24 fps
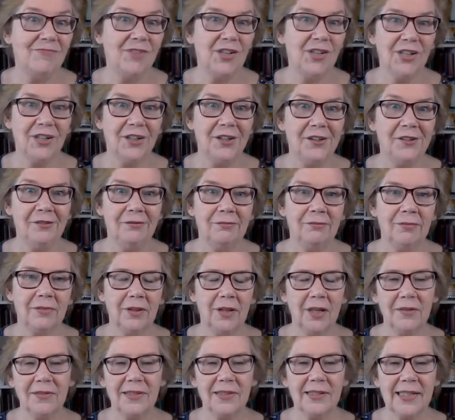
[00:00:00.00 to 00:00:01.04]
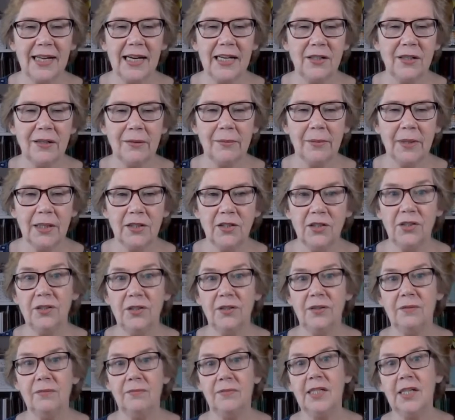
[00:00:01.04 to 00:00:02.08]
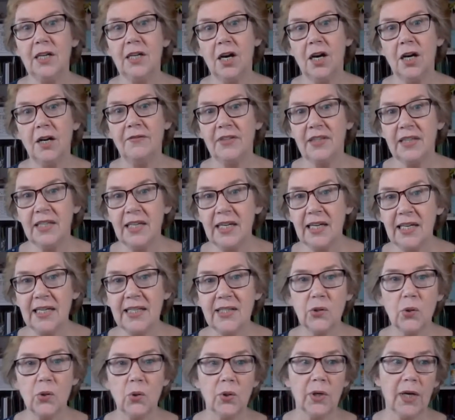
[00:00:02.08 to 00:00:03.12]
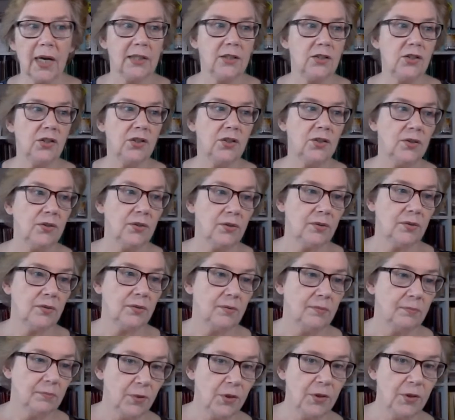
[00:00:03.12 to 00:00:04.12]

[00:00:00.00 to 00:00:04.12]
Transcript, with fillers: you know, I'll say to him, can you dig over this or can you